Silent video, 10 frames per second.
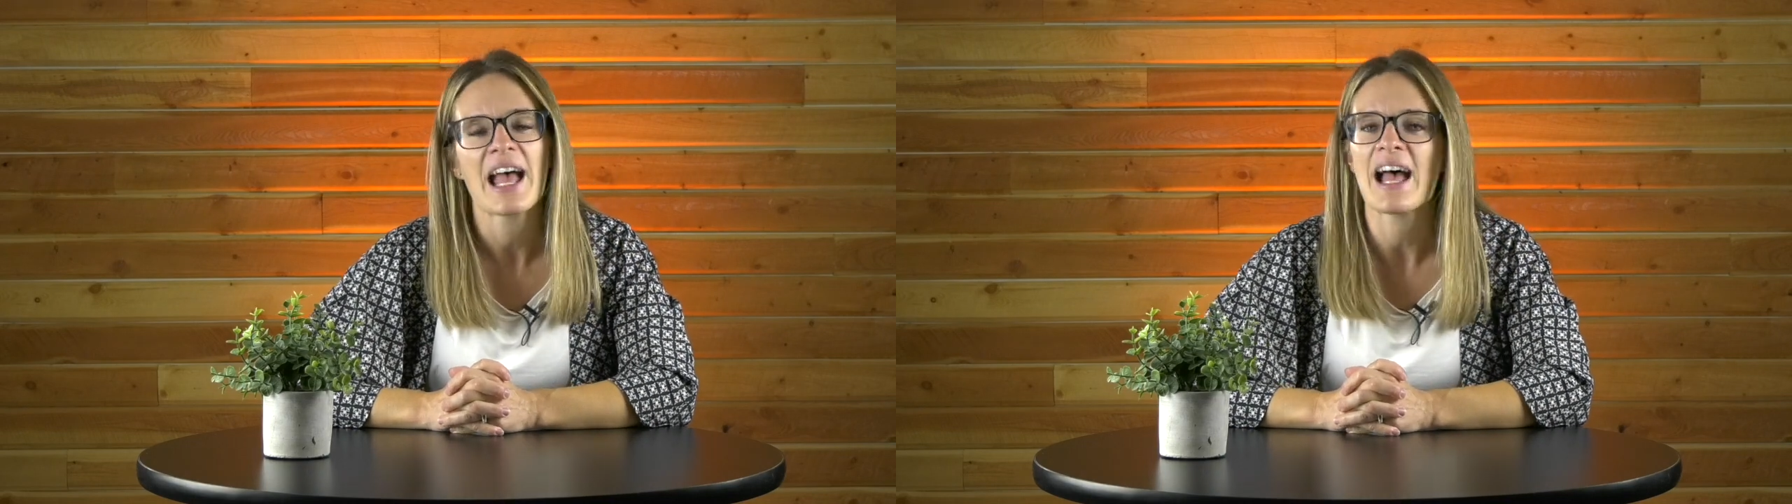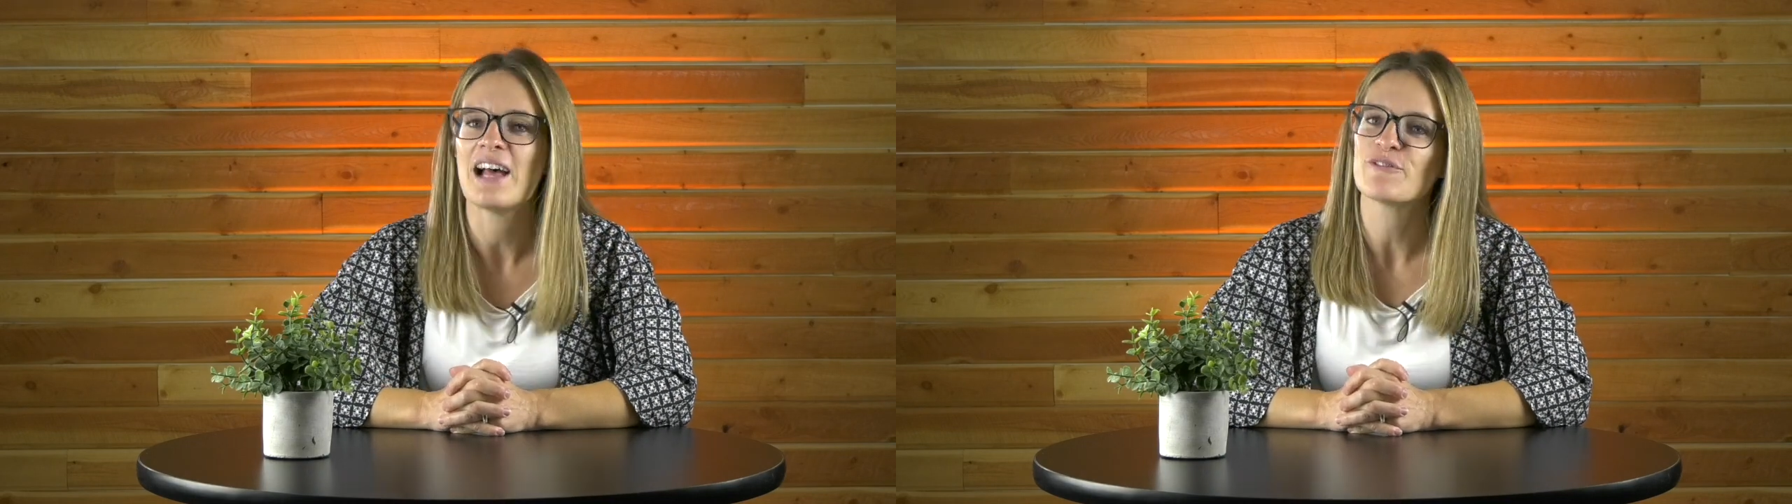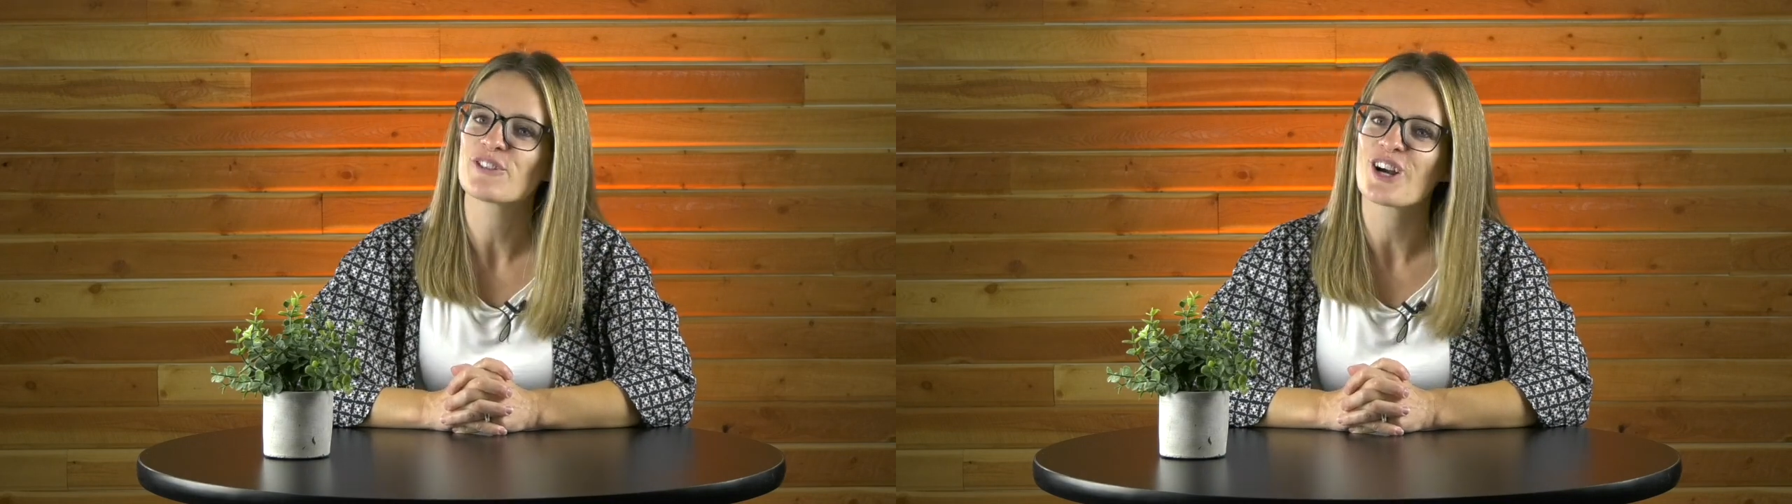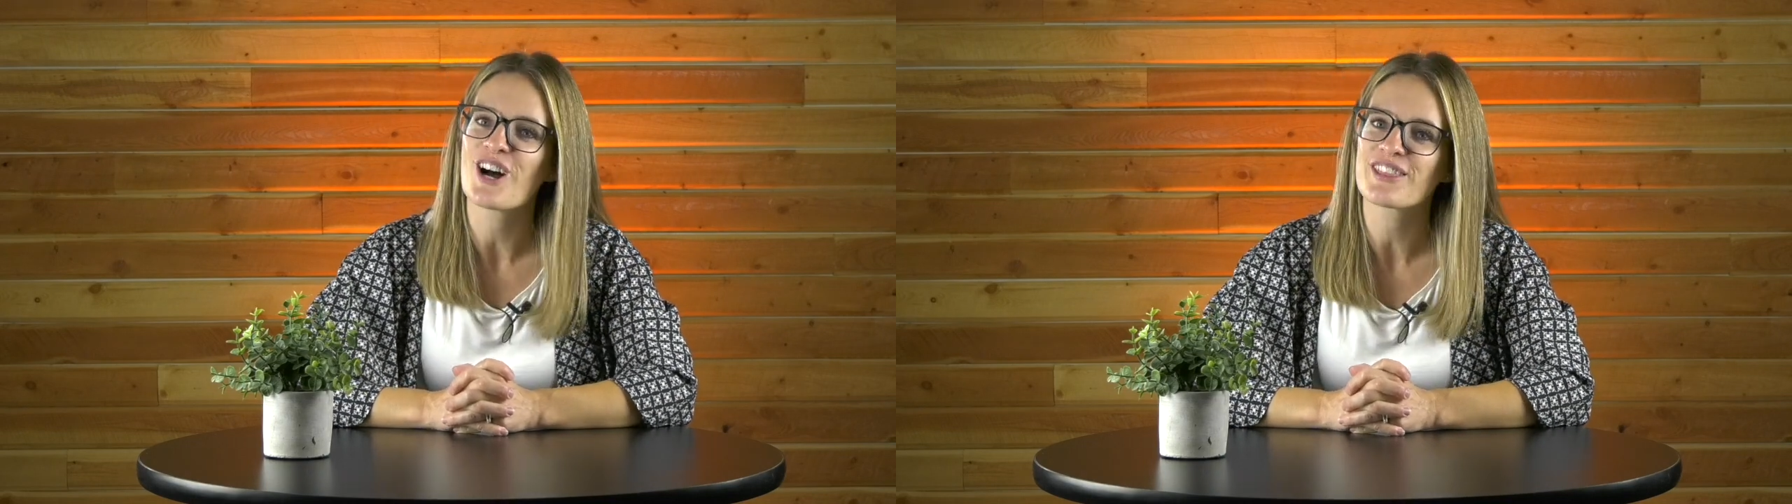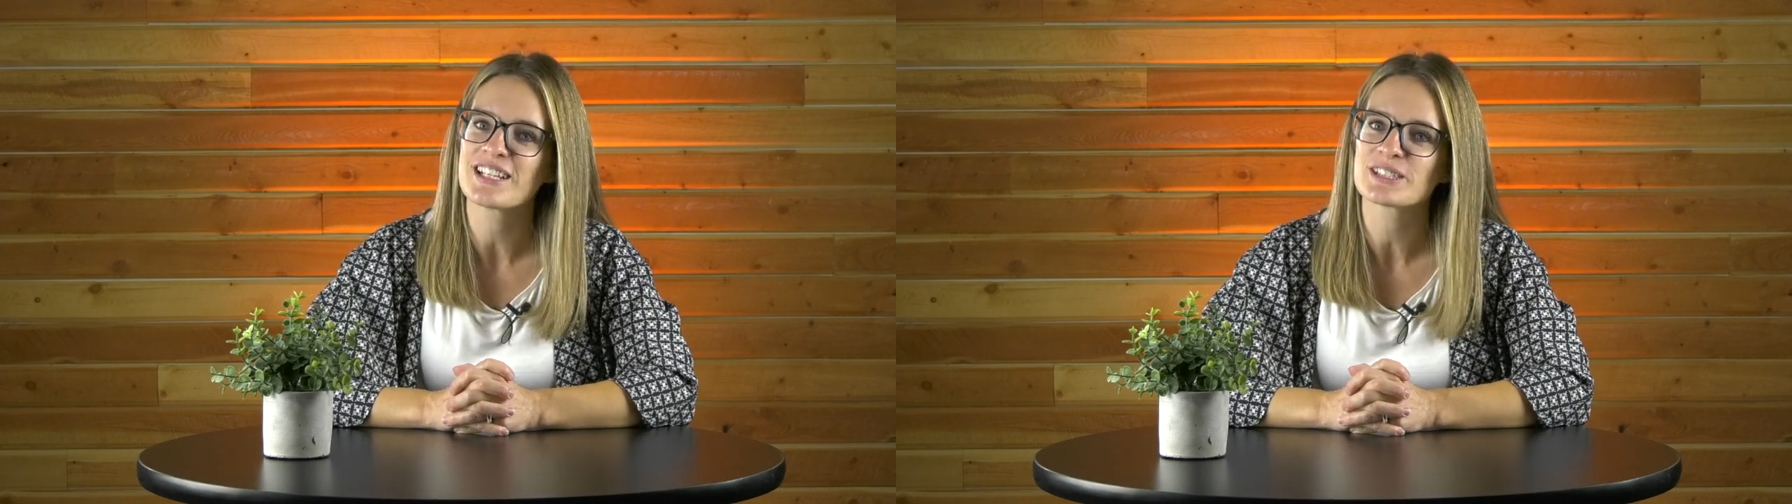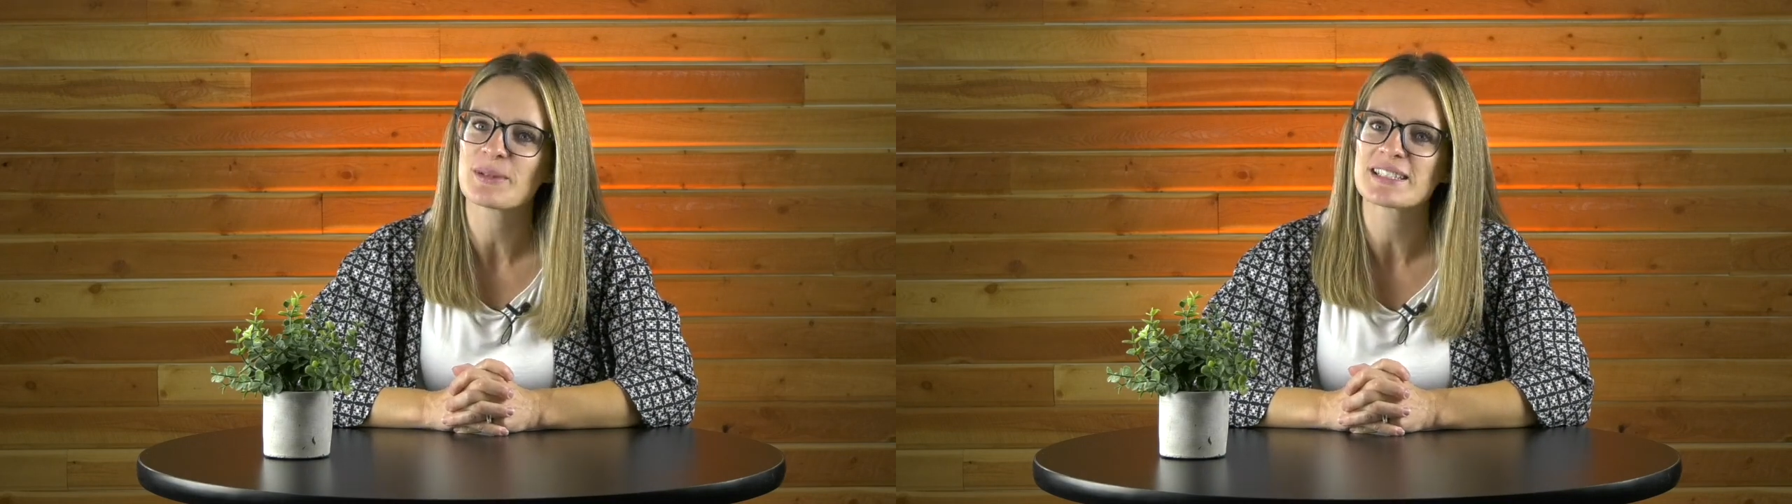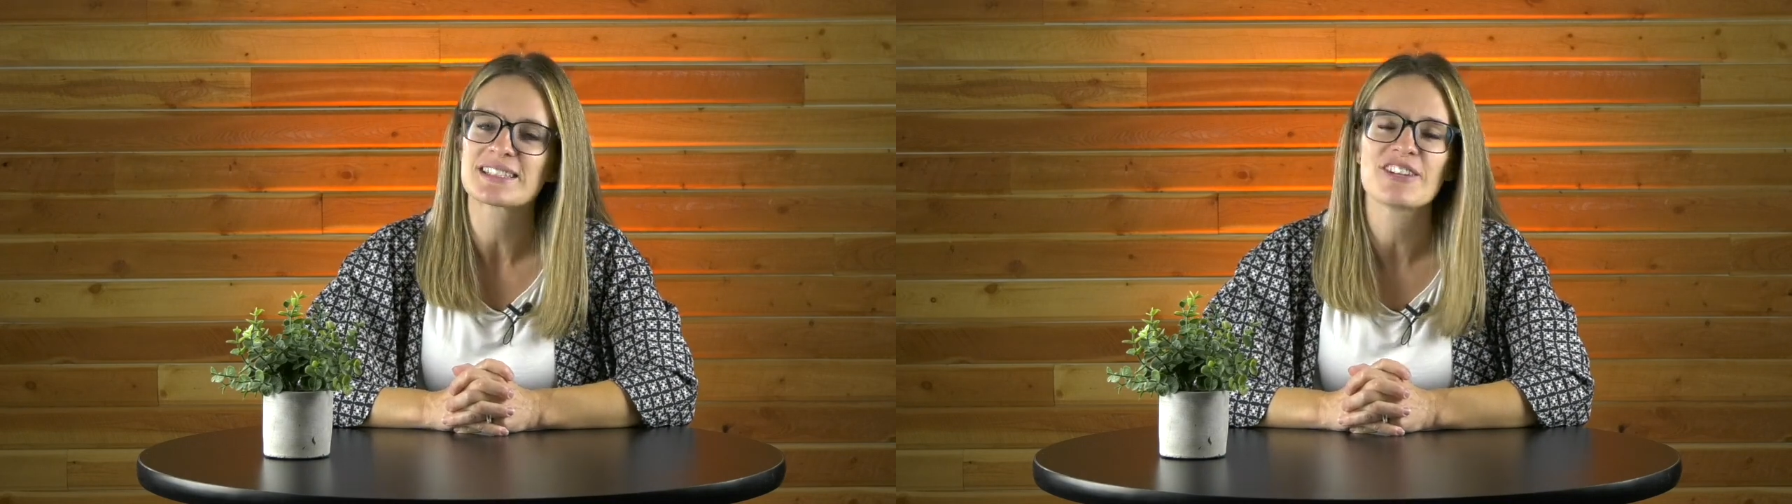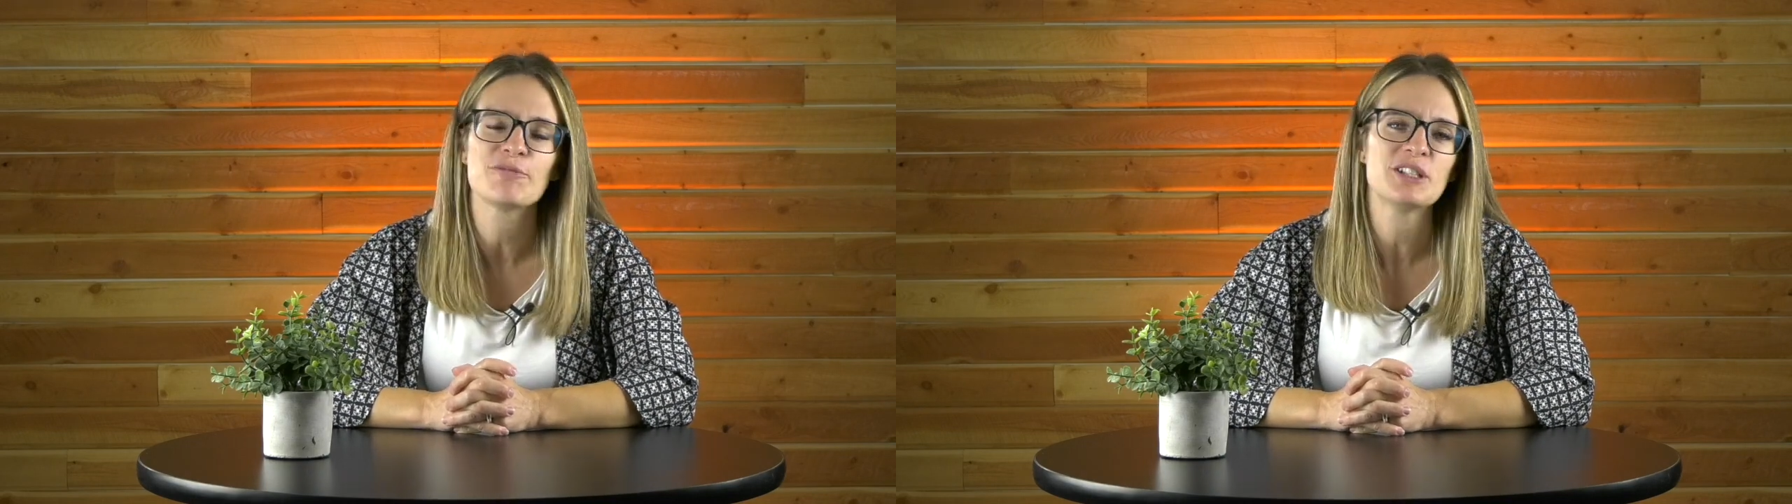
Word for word: And for all things Westlife,